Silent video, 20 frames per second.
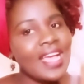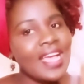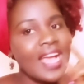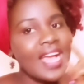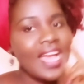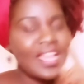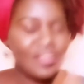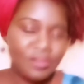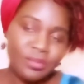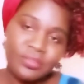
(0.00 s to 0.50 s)

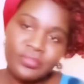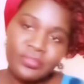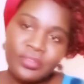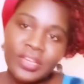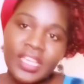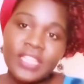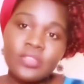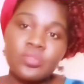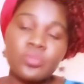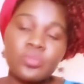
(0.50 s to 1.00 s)
And don't
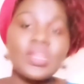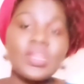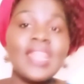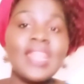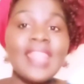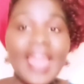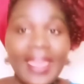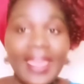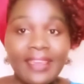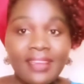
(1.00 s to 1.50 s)
forget to
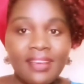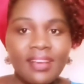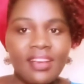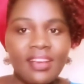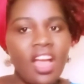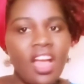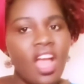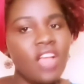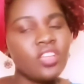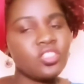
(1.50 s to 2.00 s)
like,
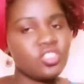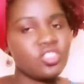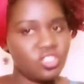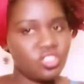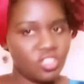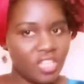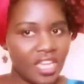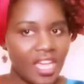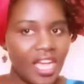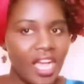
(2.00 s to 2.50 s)

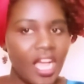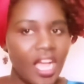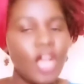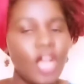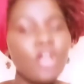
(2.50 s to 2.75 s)
share,